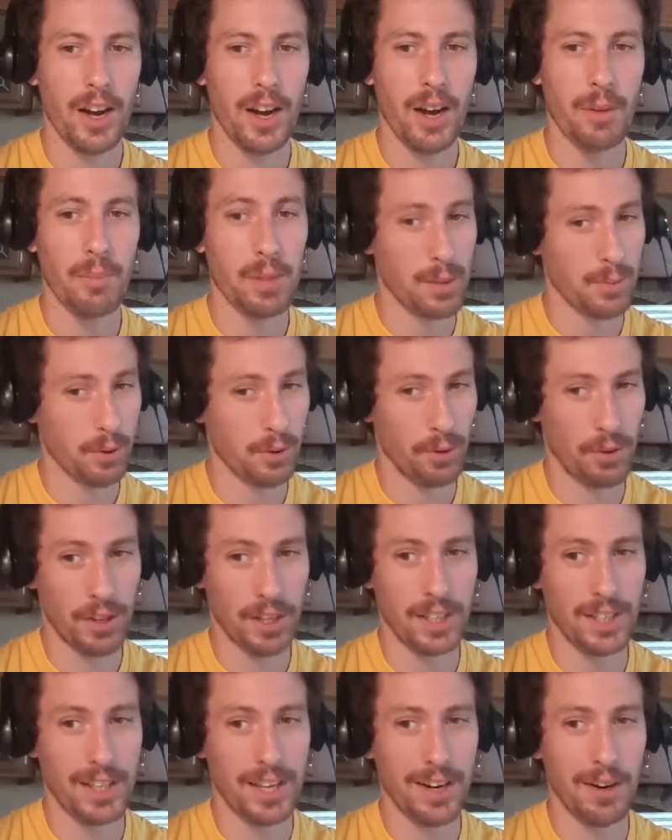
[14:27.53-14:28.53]
People
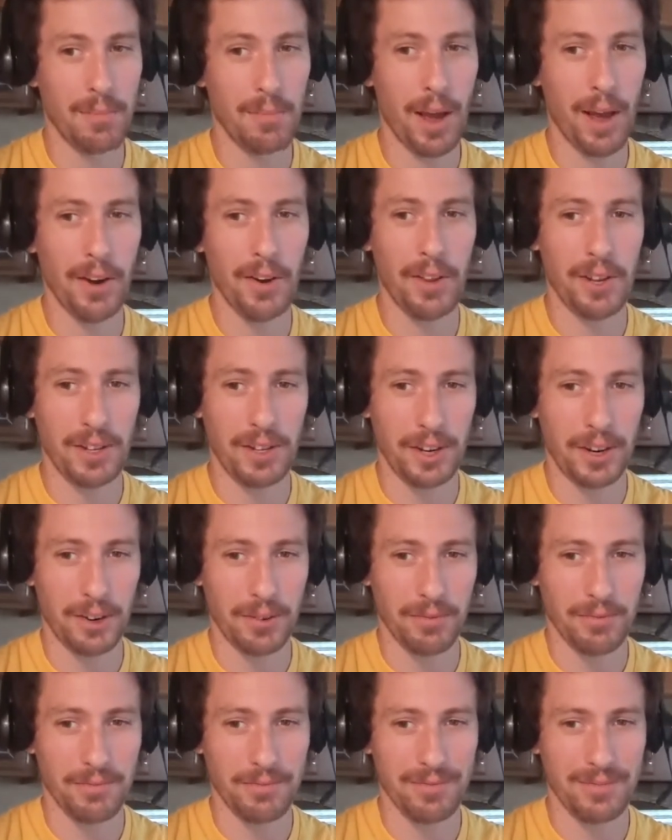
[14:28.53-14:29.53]
think they are better than you.
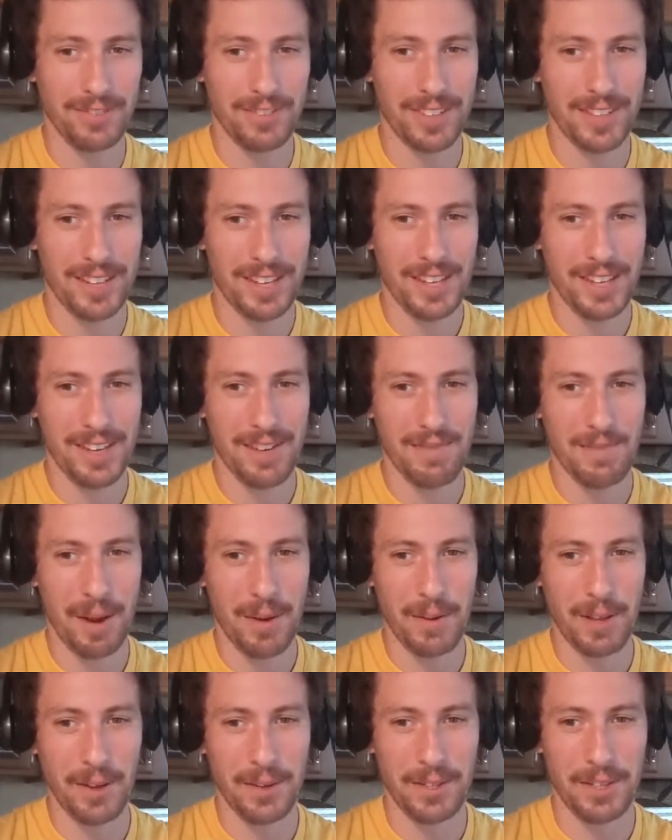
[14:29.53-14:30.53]

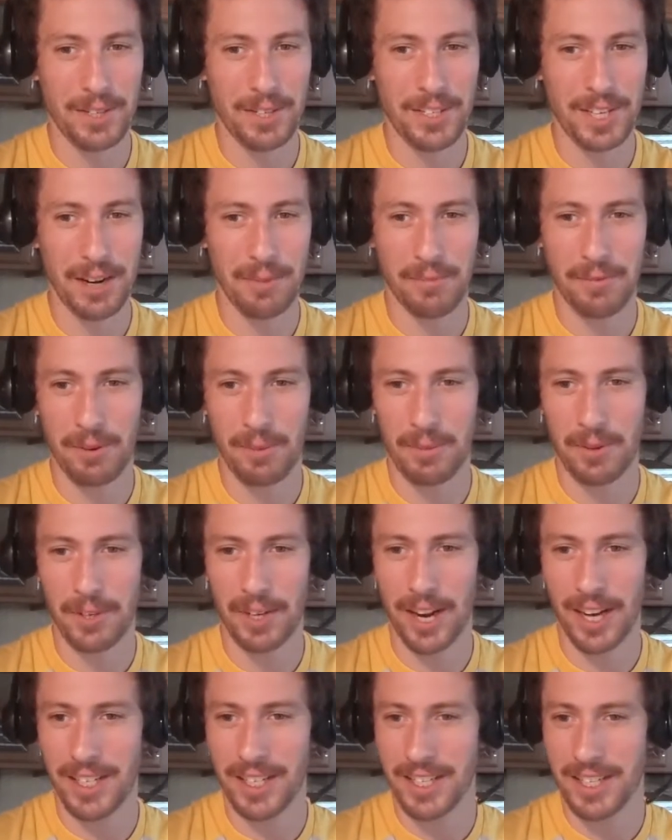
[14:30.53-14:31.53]
Maybe that was because I'm from the
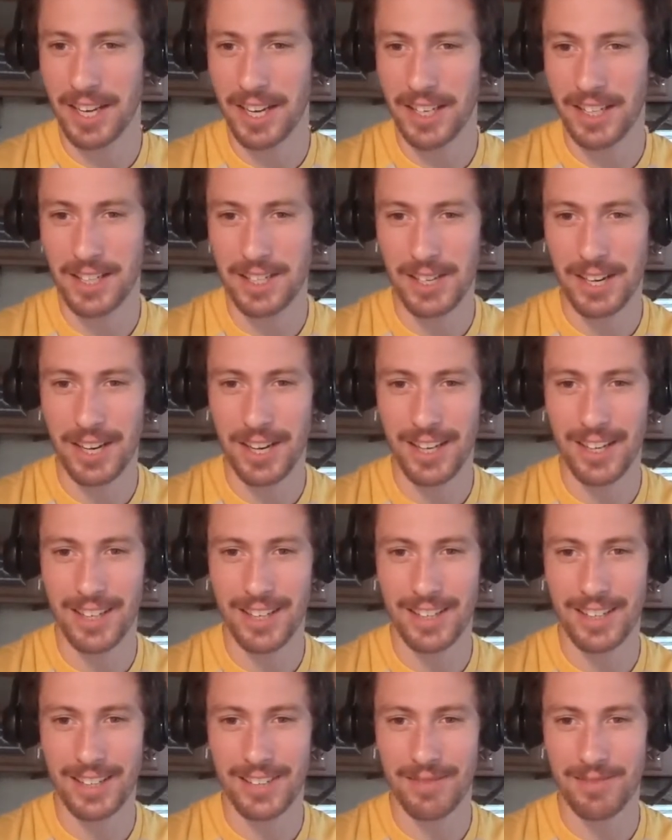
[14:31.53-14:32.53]
United States
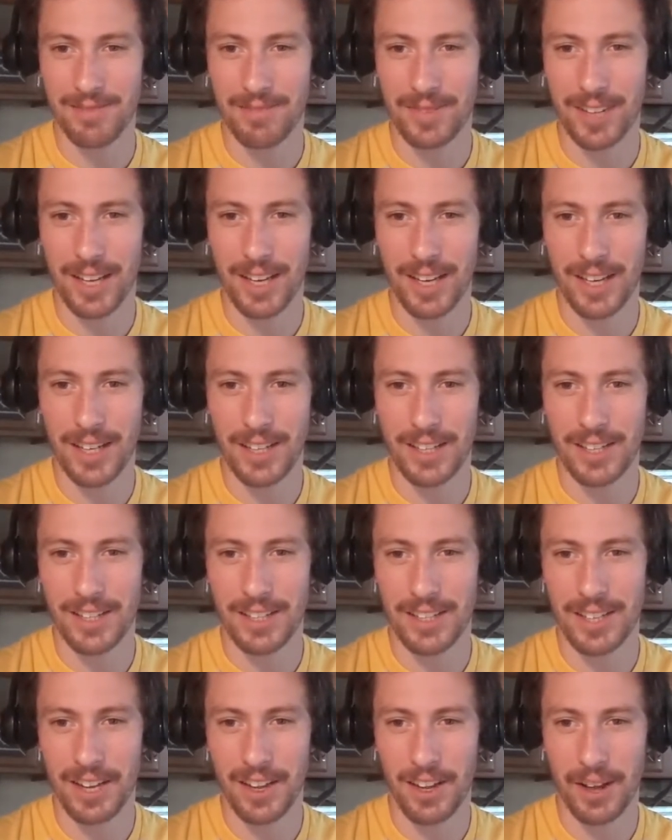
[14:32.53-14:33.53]
and they
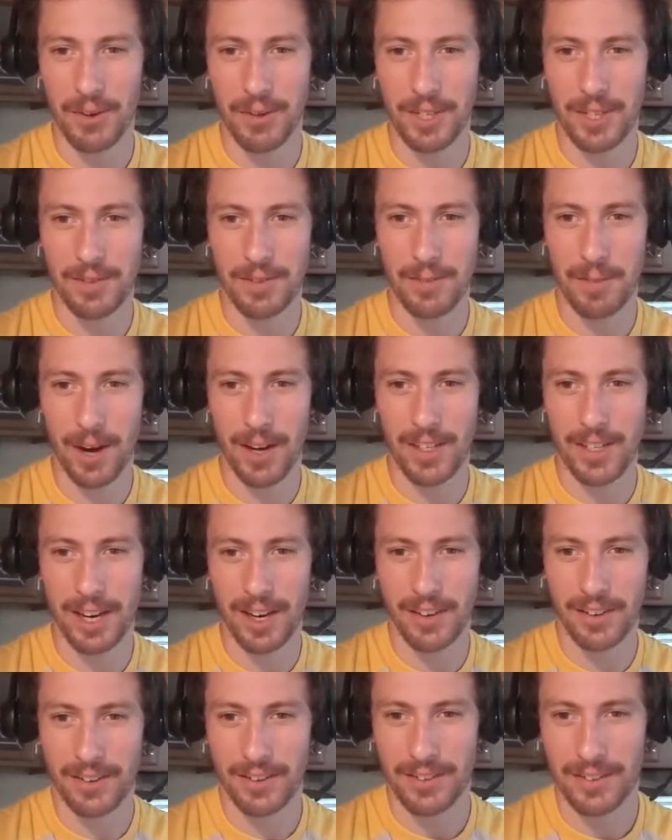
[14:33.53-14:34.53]
could tell I was from out of
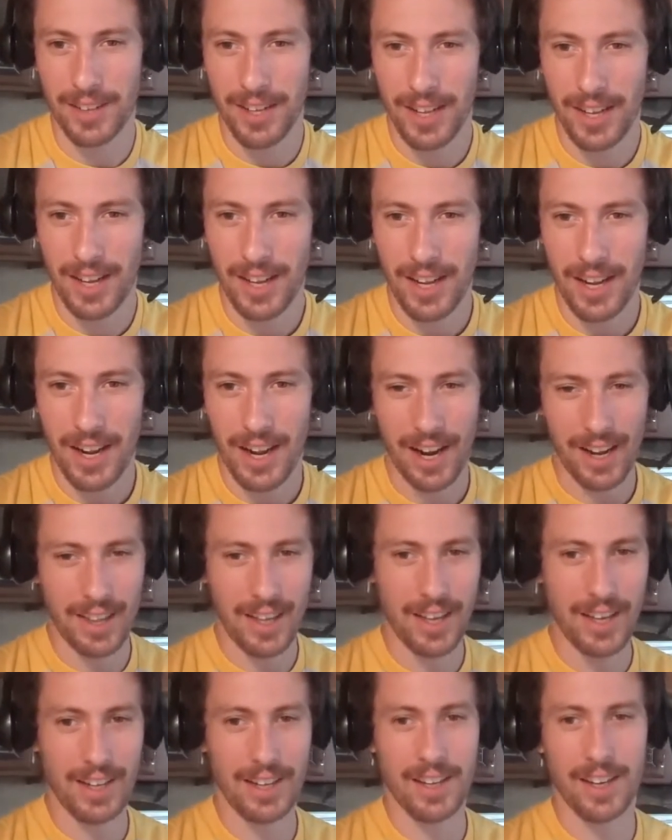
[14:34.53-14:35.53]
town.
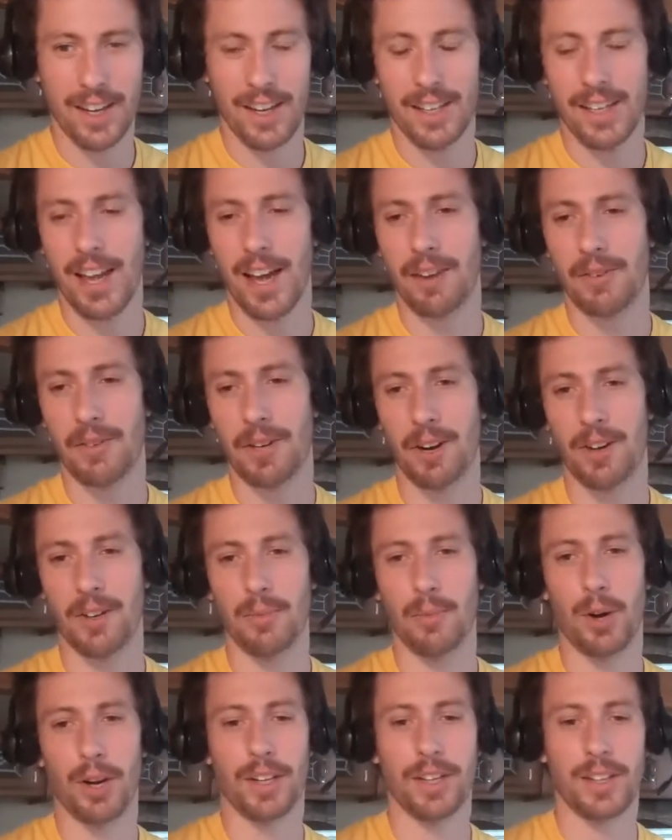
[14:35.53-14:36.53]
And then, yeah, it was hard
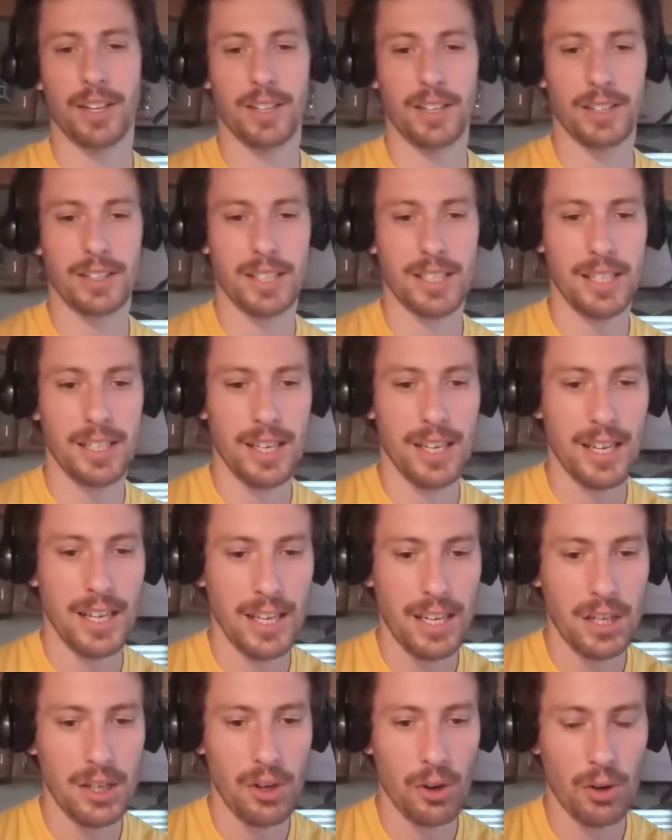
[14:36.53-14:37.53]
to break things
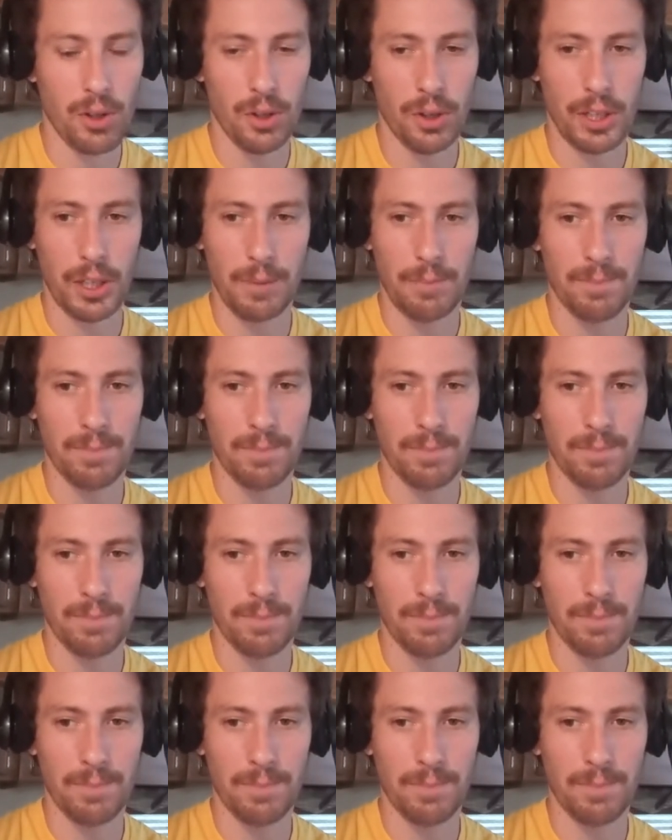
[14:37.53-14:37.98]
socially.